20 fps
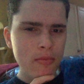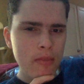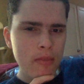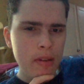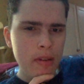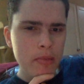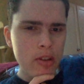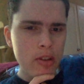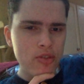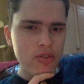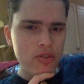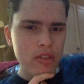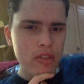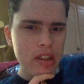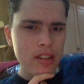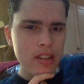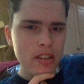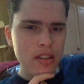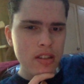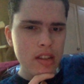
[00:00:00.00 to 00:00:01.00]
I'm not
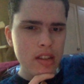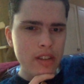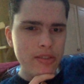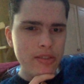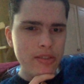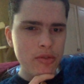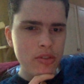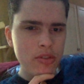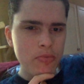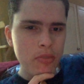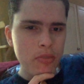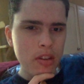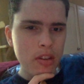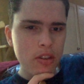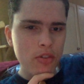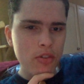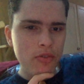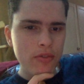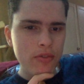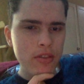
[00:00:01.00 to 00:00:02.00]
sure exactly what his
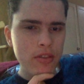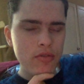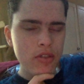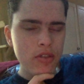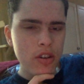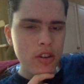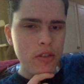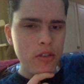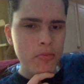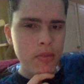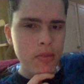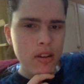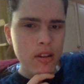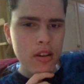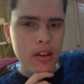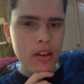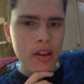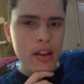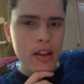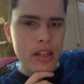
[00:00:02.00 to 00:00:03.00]
political views are, but
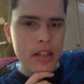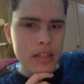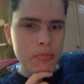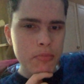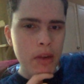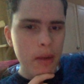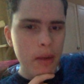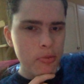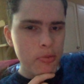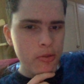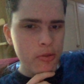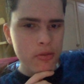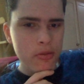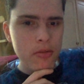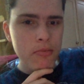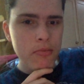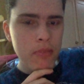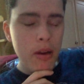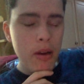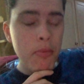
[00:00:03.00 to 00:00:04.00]
he's a popular
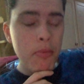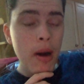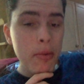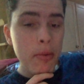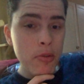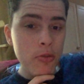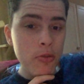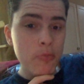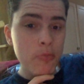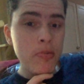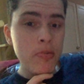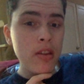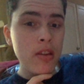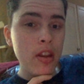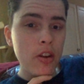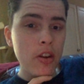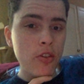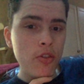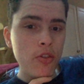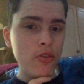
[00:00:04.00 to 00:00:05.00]

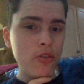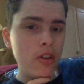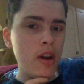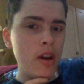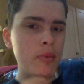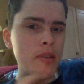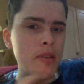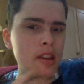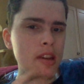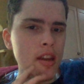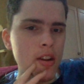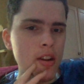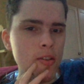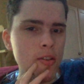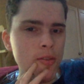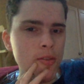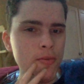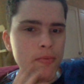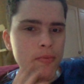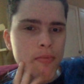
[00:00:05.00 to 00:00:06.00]
political
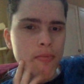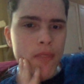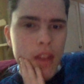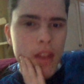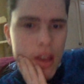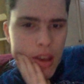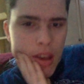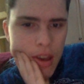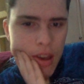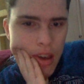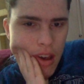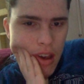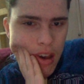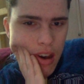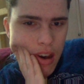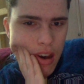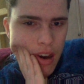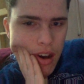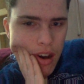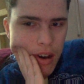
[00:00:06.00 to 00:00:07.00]
commentator.
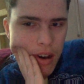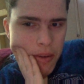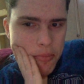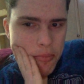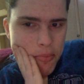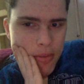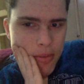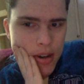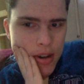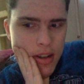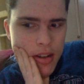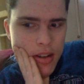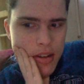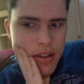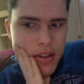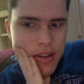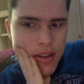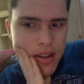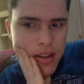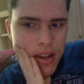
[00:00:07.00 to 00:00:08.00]
But
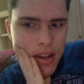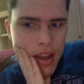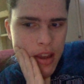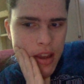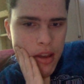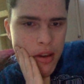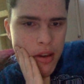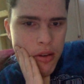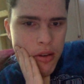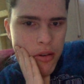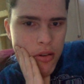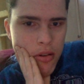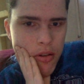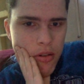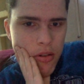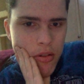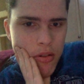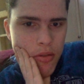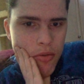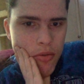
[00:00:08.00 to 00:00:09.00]
today
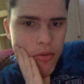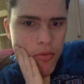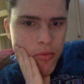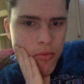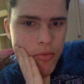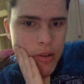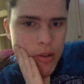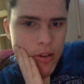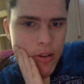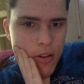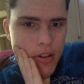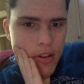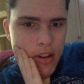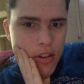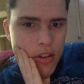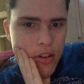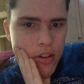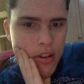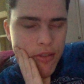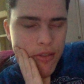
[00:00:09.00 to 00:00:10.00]
we're going to
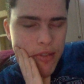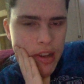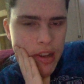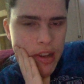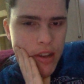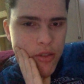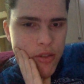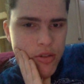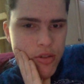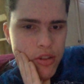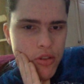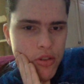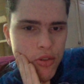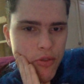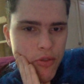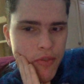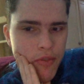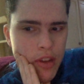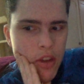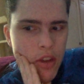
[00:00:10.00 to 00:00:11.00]
look at a video. It's an
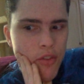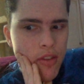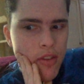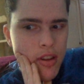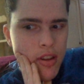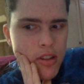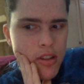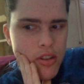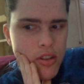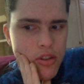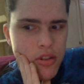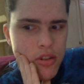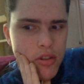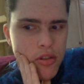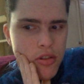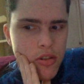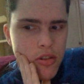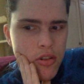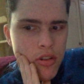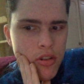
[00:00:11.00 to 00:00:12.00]
old video of his
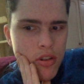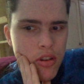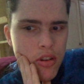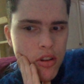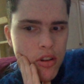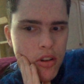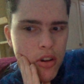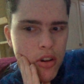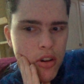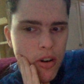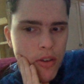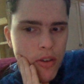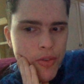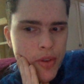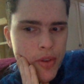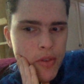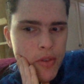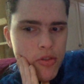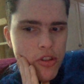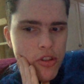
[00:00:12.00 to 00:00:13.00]
called
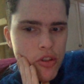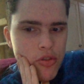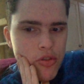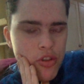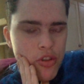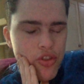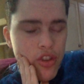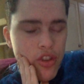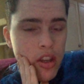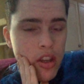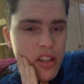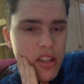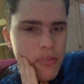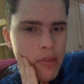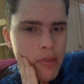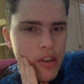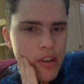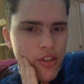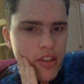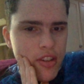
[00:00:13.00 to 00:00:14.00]
"There Is No Such Thing as
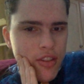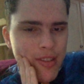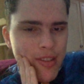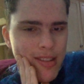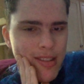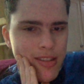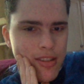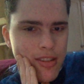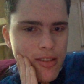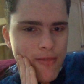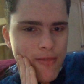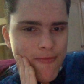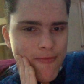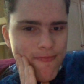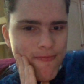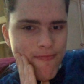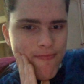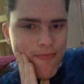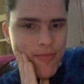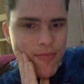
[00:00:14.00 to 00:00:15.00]
Mental Illness."
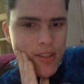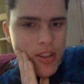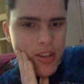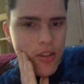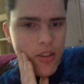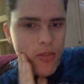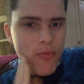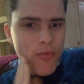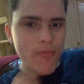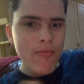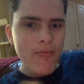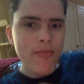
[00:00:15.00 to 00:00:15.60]
So